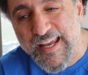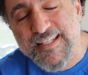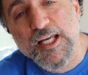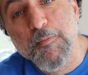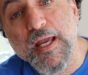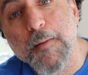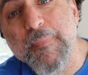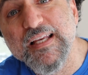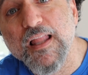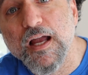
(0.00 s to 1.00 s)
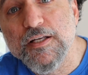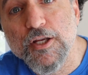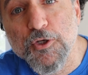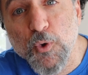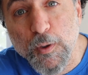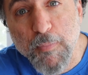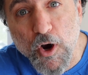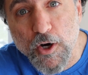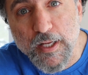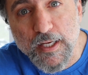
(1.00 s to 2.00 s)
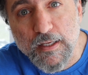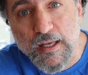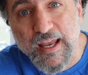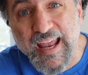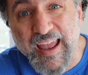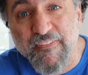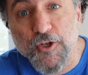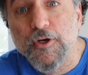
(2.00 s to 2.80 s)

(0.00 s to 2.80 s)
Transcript: he's going to make a beeline to your party, and then